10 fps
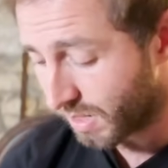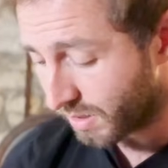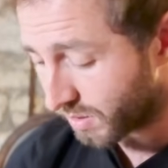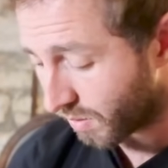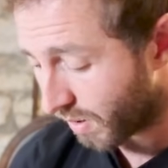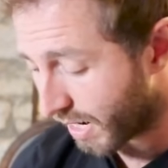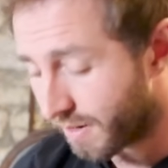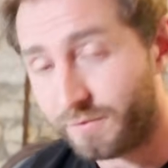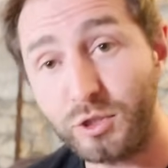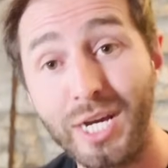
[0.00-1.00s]
So
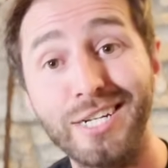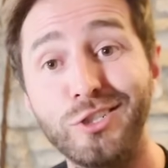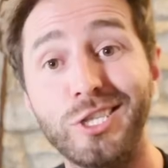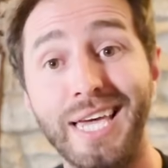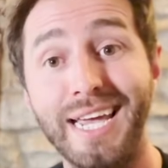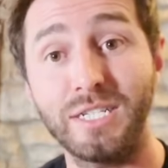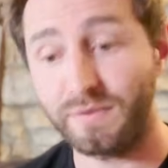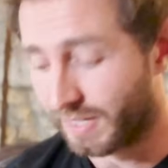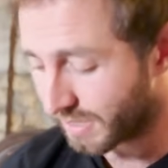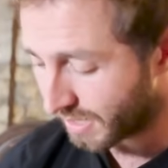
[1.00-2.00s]
I've changed the gauge of
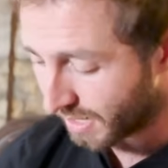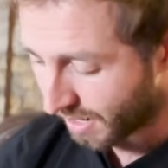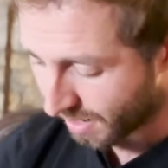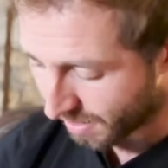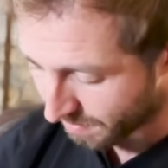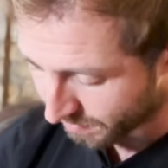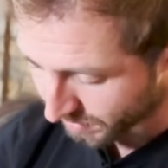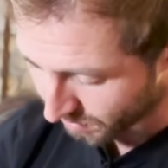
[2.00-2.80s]
it. So